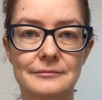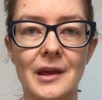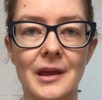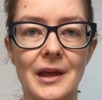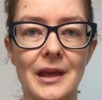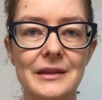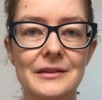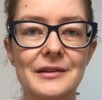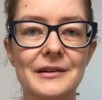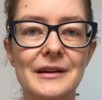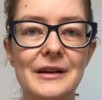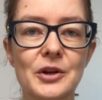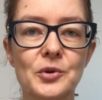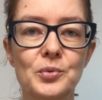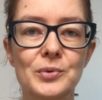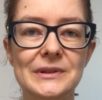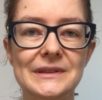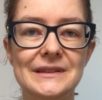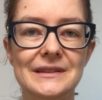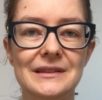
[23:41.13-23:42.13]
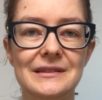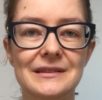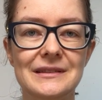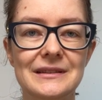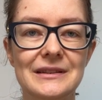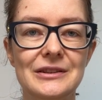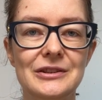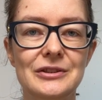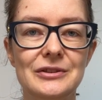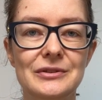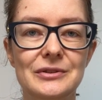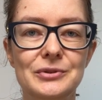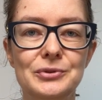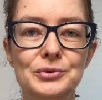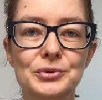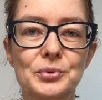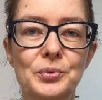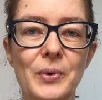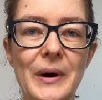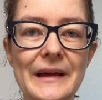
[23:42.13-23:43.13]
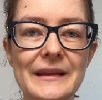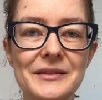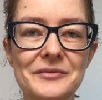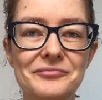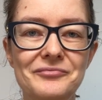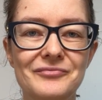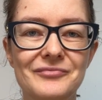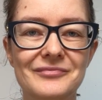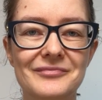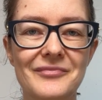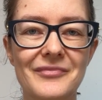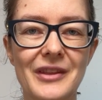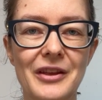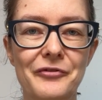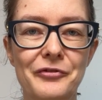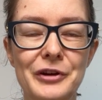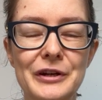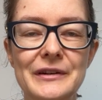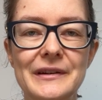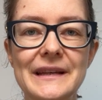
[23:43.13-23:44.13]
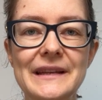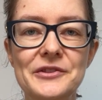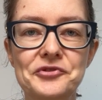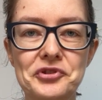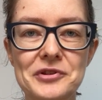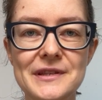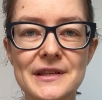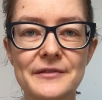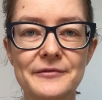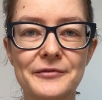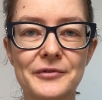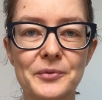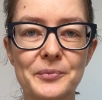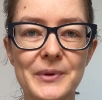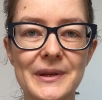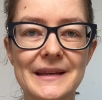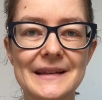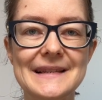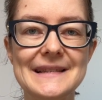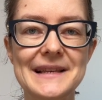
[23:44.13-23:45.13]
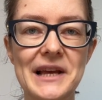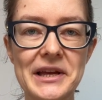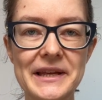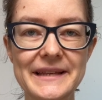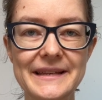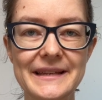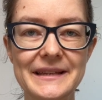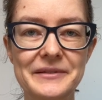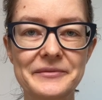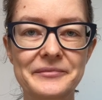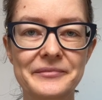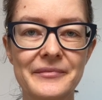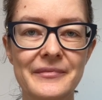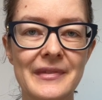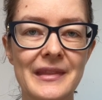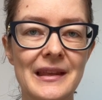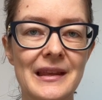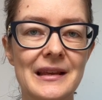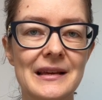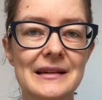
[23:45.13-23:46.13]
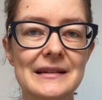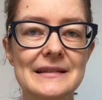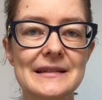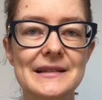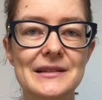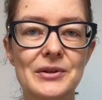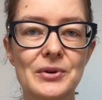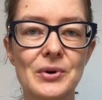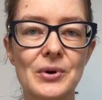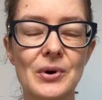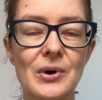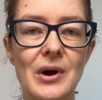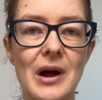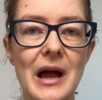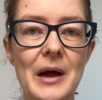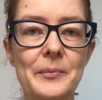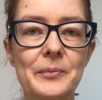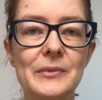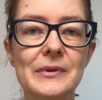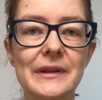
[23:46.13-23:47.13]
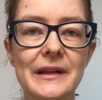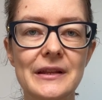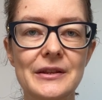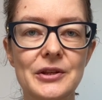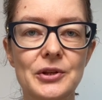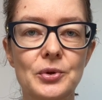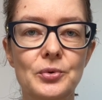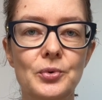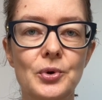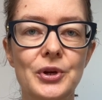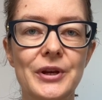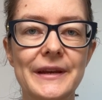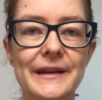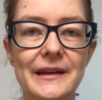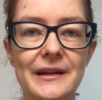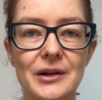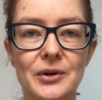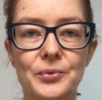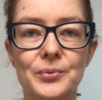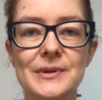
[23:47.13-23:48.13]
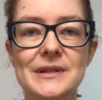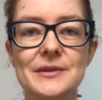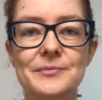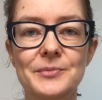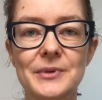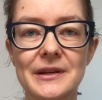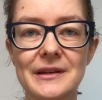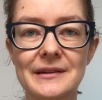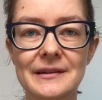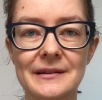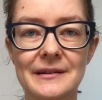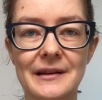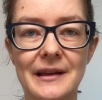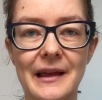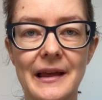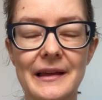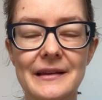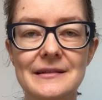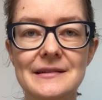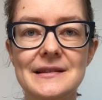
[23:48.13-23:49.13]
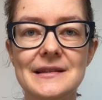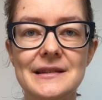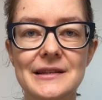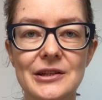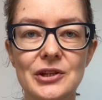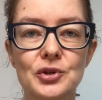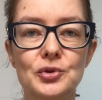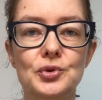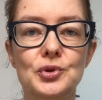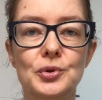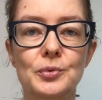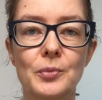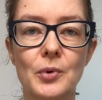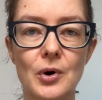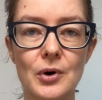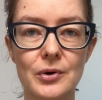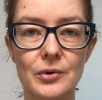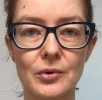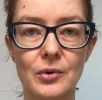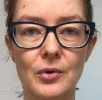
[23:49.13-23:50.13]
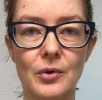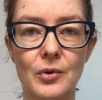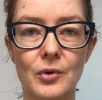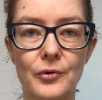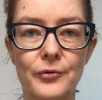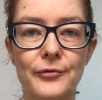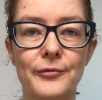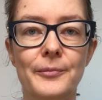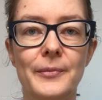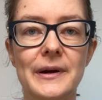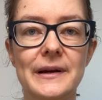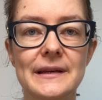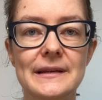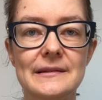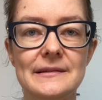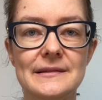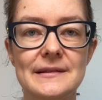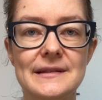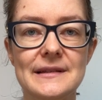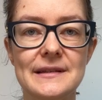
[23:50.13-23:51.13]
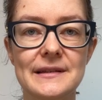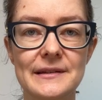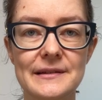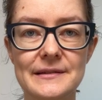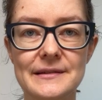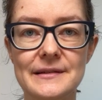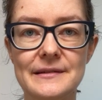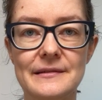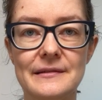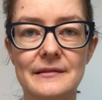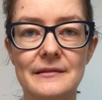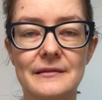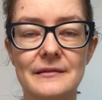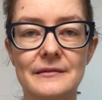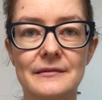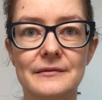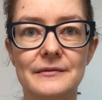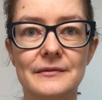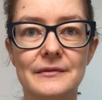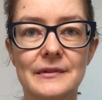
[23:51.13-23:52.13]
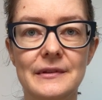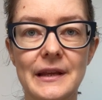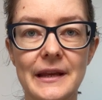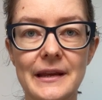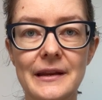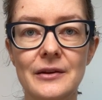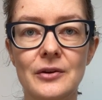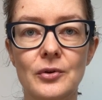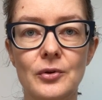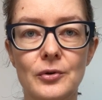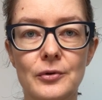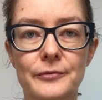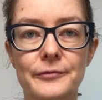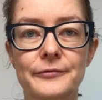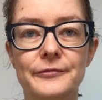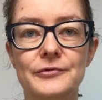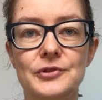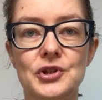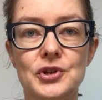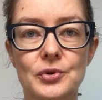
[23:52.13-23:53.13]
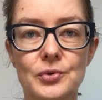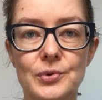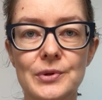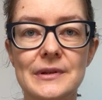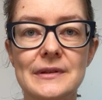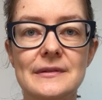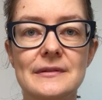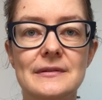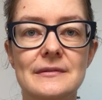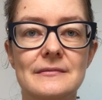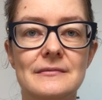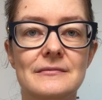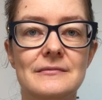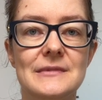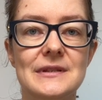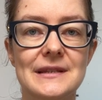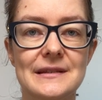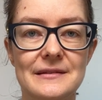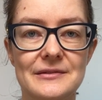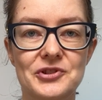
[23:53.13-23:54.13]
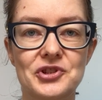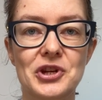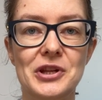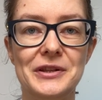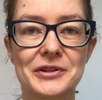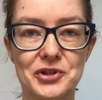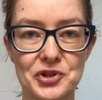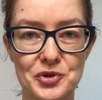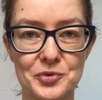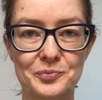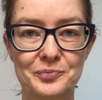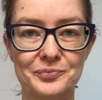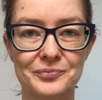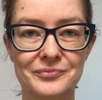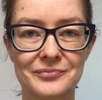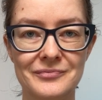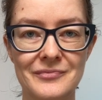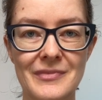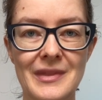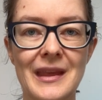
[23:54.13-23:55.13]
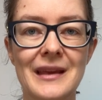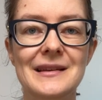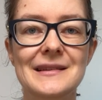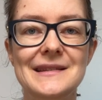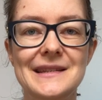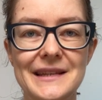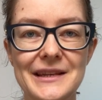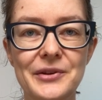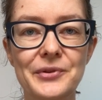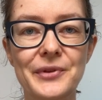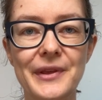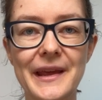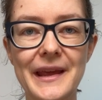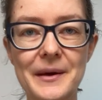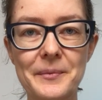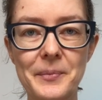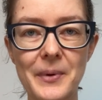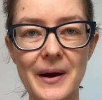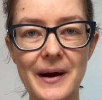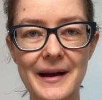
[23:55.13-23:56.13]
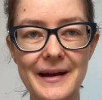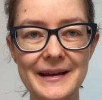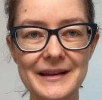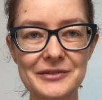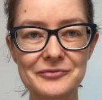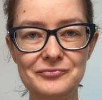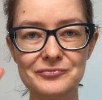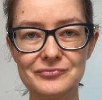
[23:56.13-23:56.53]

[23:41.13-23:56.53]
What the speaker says: It really was a good one, very interesting for me, exciting. So I'm glad you were here with me, and see you tomorrow of my 6th day of drawing challenge. See you there, bye.